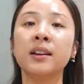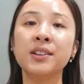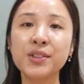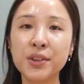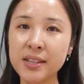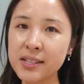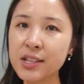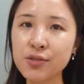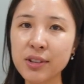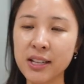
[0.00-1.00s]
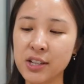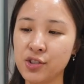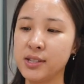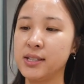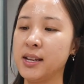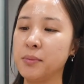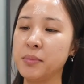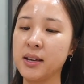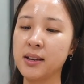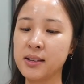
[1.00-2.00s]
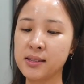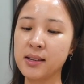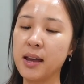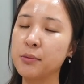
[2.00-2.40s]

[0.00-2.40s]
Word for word: So this is really interesting because